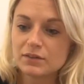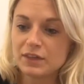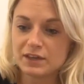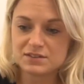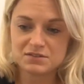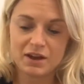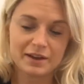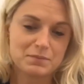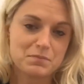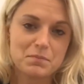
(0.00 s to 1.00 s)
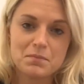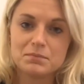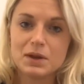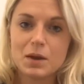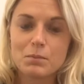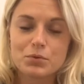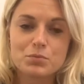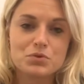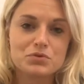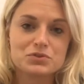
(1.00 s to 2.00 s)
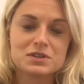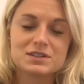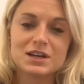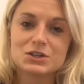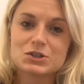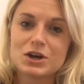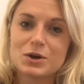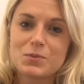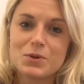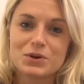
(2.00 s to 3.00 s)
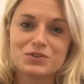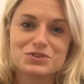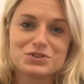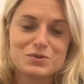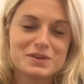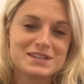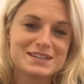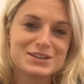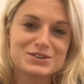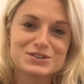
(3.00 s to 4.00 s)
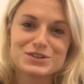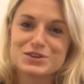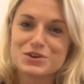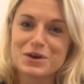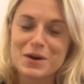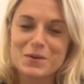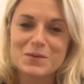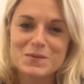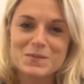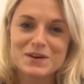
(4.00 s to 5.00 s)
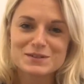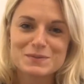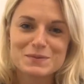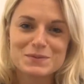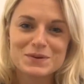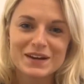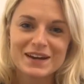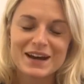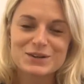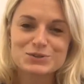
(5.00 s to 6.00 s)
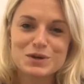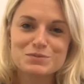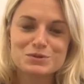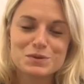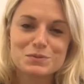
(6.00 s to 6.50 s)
things like lump removals, etc. I won't go into too many details because I don't know how much people, how squeamish